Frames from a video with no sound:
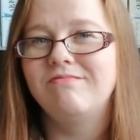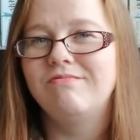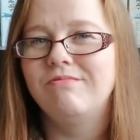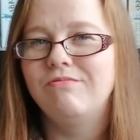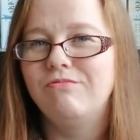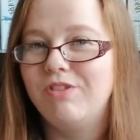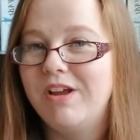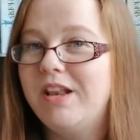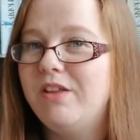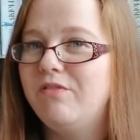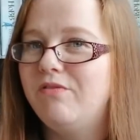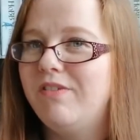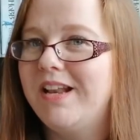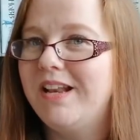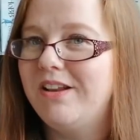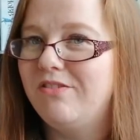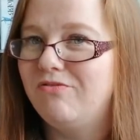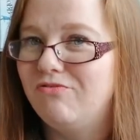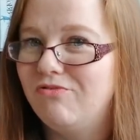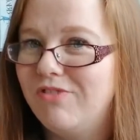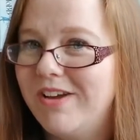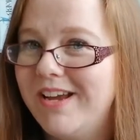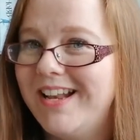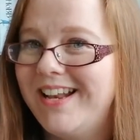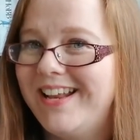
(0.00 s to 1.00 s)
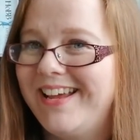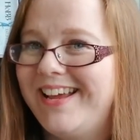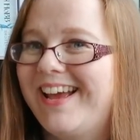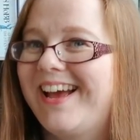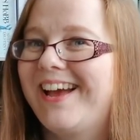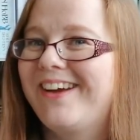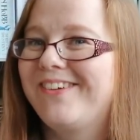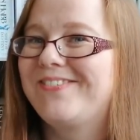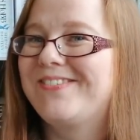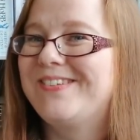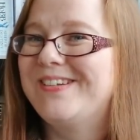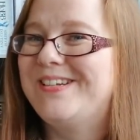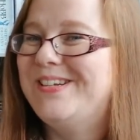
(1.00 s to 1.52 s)
really
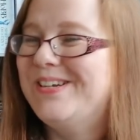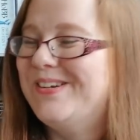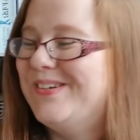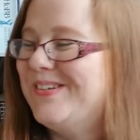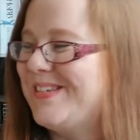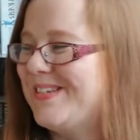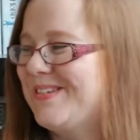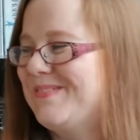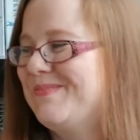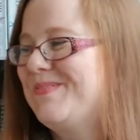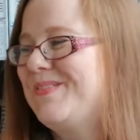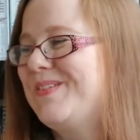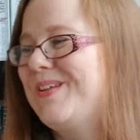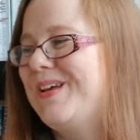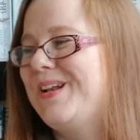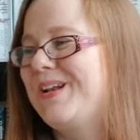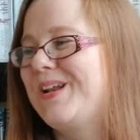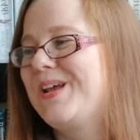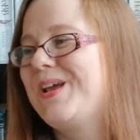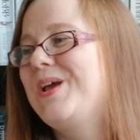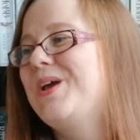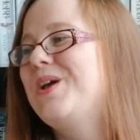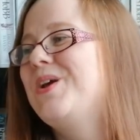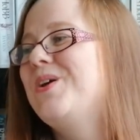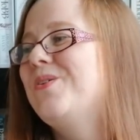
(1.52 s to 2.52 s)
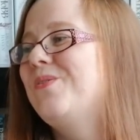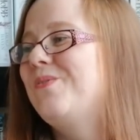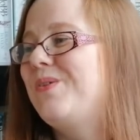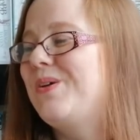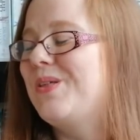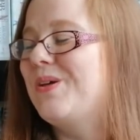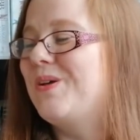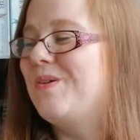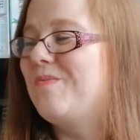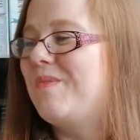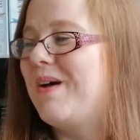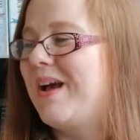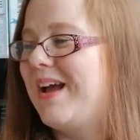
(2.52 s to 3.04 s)
have to do something with
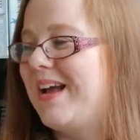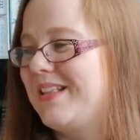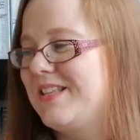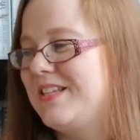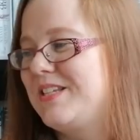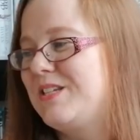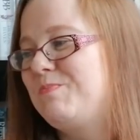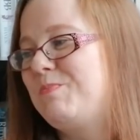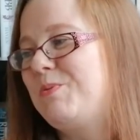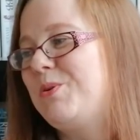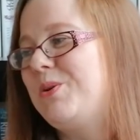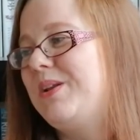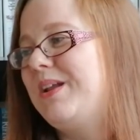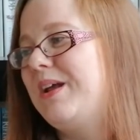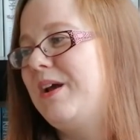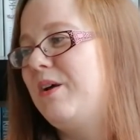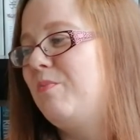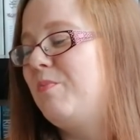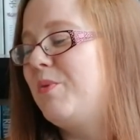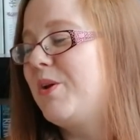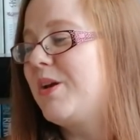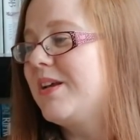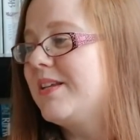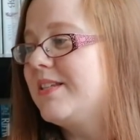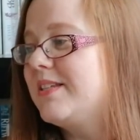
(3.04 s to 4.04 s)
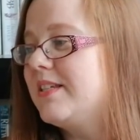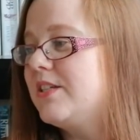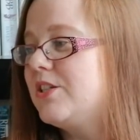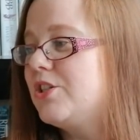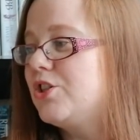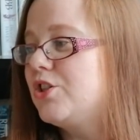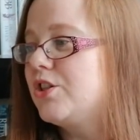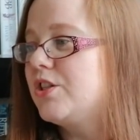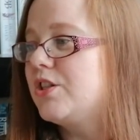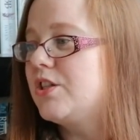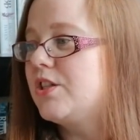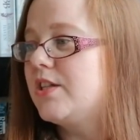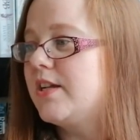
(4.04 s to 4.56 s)
all my hand spun now, because it's
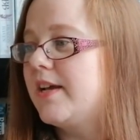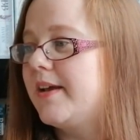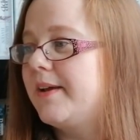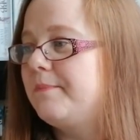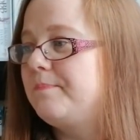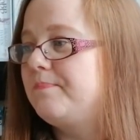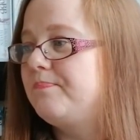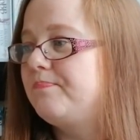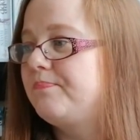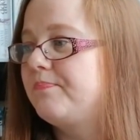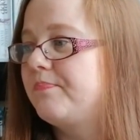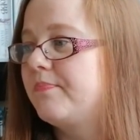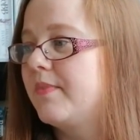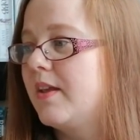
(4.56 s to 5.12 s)
just, I